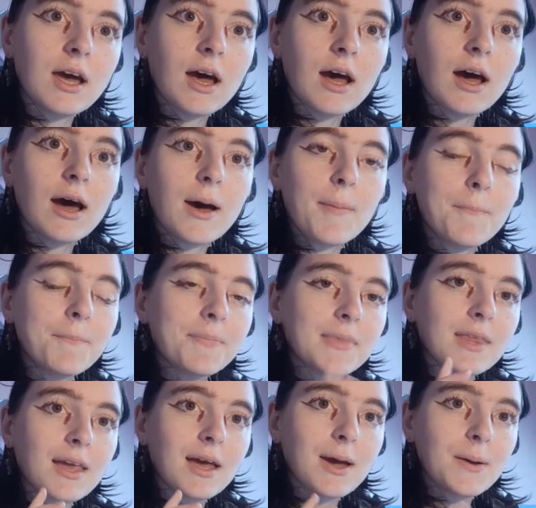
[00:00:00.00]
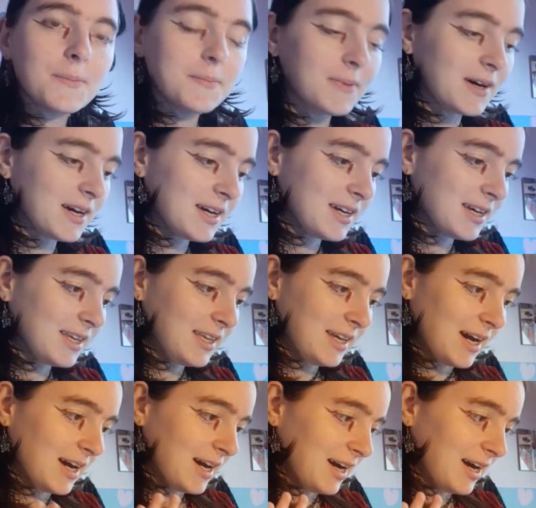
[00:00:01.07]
But yeah,